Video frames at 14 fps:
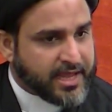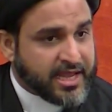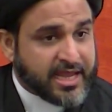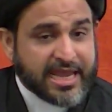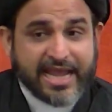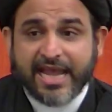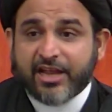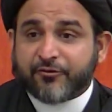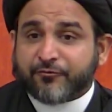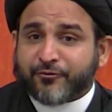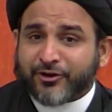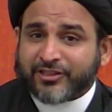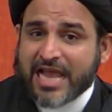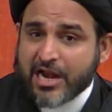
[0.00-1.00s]
And
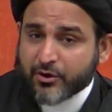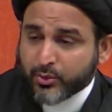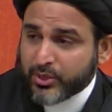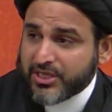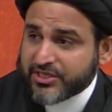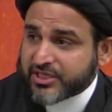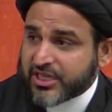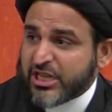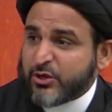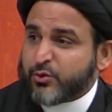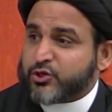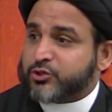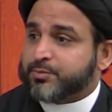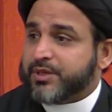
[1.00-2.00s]
for that reason, he
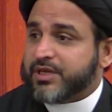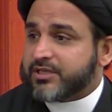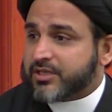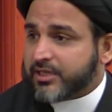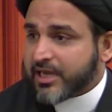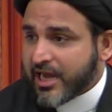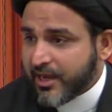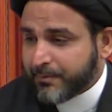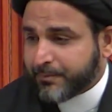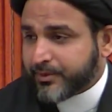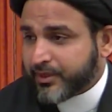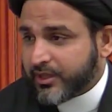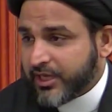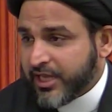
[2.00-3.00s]
was beaten
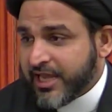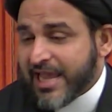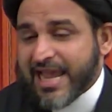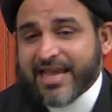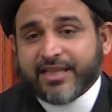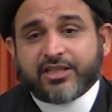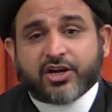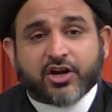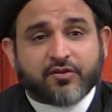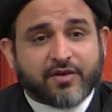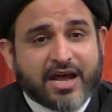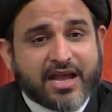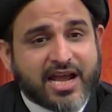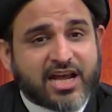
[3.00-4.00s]
up. And the
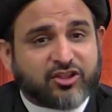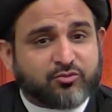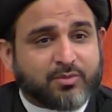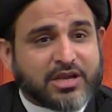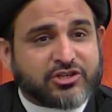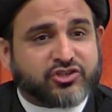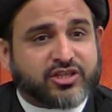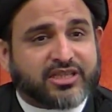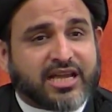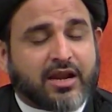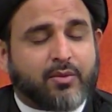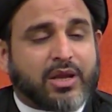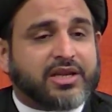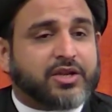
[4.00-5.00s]
riwayat mentioned
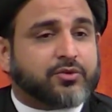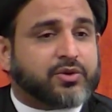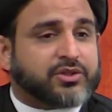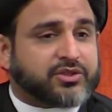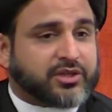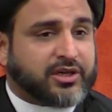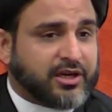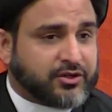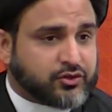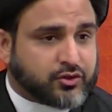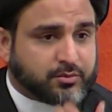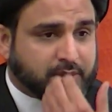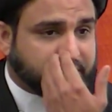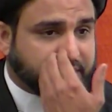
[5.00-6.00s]
that when he returned
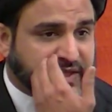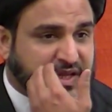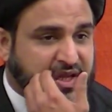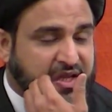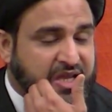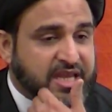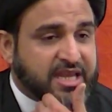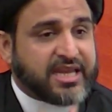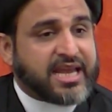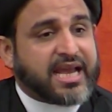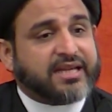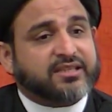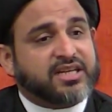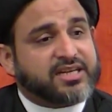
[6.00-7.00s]
to Medina, he
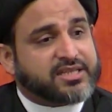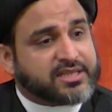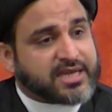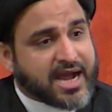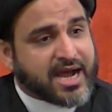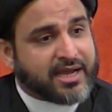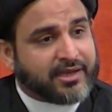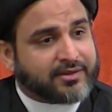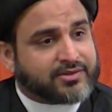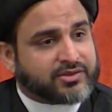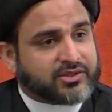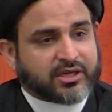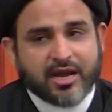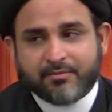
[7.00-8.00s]
actually died
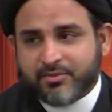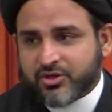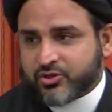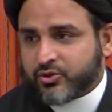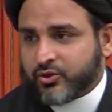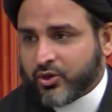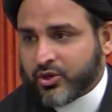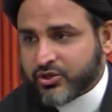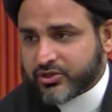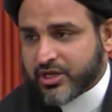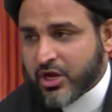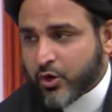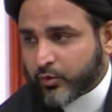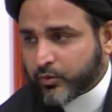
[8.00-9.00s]
succumbing to those
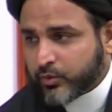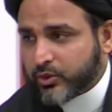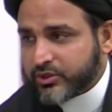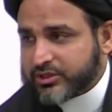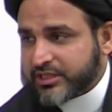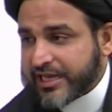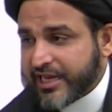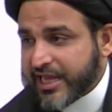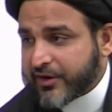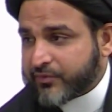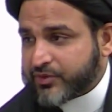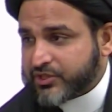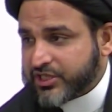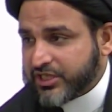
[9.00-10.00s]
wounds that he had
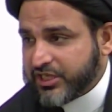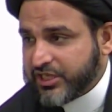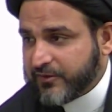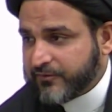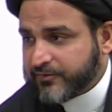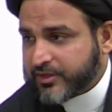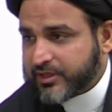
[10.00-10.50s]
received